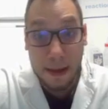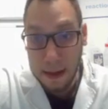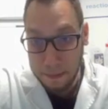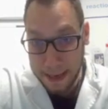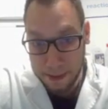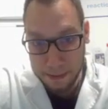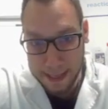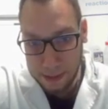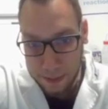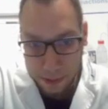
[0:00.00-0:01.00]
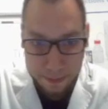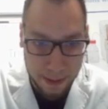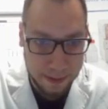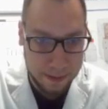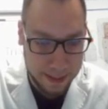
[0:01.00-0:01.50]
By the way, triple
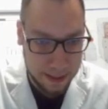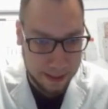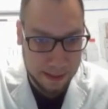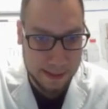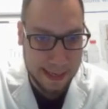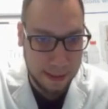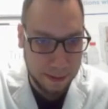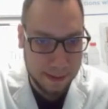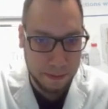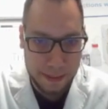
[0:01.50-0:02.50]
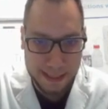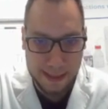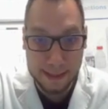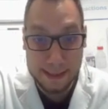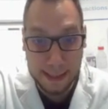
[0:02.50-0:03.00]
bond reductions can also be
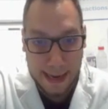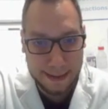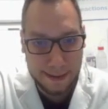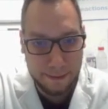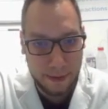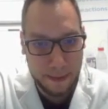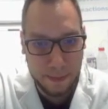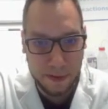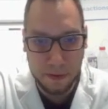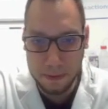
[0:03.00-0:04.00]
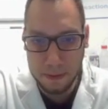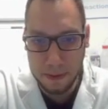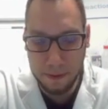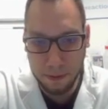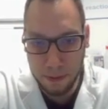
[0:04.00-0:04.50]
done selectively to
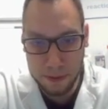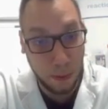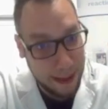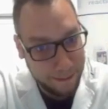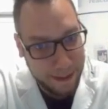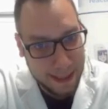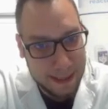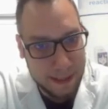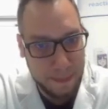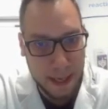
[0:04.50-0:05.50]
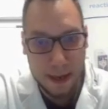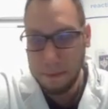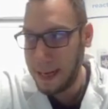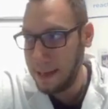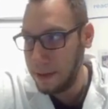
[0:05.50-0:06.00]
afford olefins
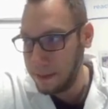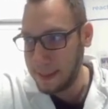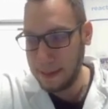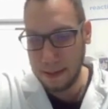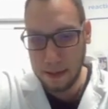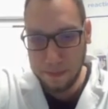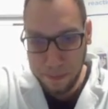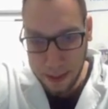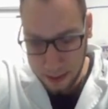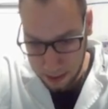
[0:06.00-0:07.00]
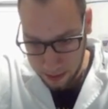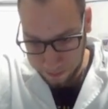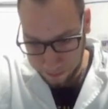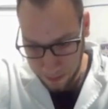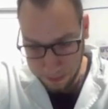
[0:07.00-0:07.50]
by using
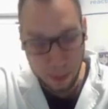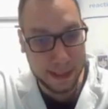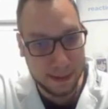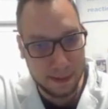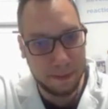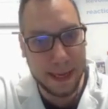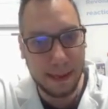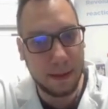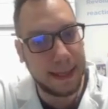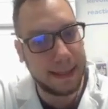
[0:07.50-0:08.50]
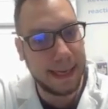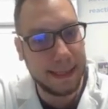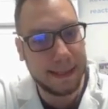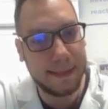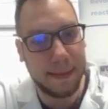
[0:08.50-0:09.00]
poisoned metal
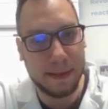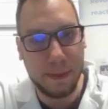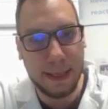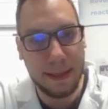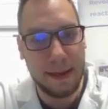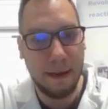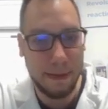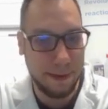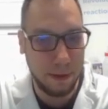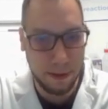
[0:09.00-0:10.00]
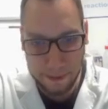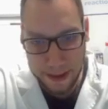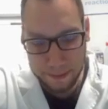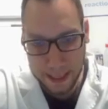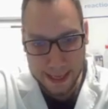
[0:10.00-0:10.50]
catalysts as well. We have a lot of
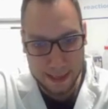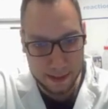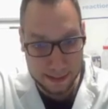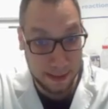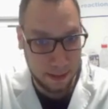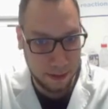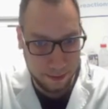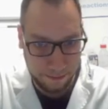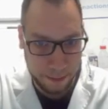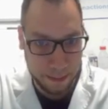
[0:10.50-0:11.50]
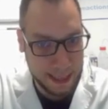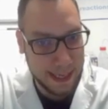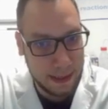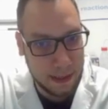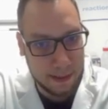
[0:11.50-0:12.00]
applications and a lot of
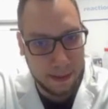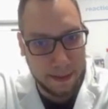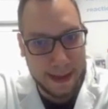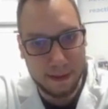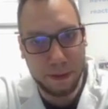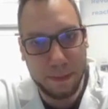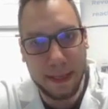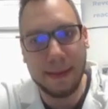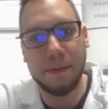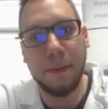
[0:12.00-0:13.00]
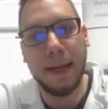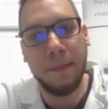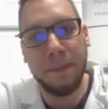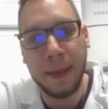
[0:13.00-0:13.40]
publications on that topic as well.